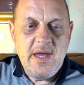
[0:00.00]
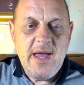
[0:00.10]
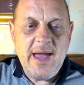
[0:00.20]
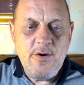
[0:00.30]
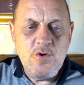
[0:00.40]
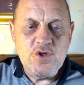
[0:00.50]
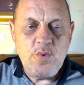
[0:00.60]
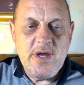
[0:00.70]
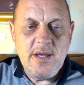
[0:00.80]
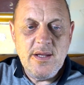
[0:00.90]

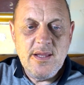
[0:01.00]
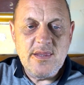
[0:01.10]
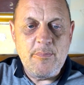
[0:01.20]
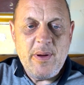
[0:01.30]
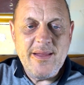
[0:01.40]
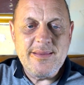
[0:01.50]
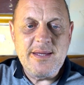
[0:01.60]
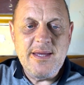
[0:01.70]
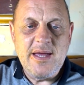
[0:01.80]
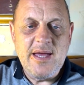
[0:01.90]
Elsewhere, the party
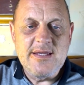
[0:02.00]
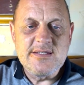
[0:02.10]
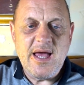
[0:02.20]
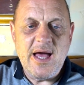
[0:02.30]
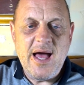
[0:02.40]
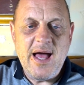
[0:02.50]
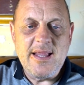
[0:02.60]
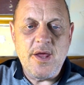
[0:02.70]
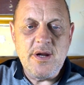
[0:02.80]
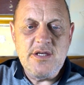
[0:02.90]
is at
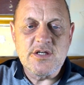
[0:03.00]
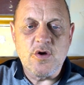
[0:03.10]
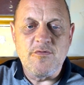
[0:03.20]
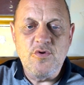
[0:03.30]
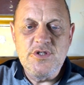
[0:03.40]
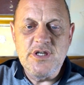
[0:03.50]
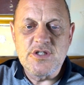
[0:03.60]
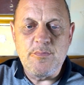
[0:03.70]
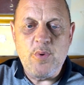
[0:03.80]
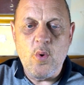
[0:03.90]
risk of losing
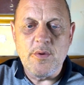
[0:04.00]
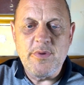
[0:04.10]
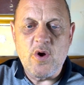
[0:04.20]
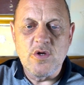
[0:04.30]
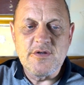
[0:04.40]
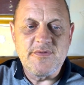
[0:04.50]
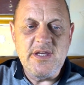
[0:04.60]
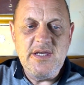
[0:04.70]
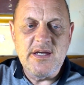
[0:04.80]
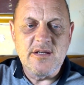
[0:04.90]
support because of the
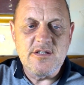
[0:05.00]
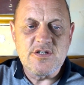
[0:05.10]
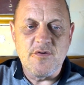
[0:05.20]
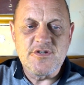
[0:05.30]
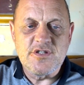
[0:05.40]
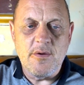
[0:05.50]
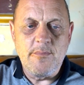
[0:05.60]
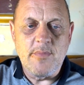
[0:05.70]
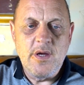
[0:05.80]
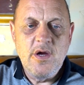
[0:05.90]
eagerness of some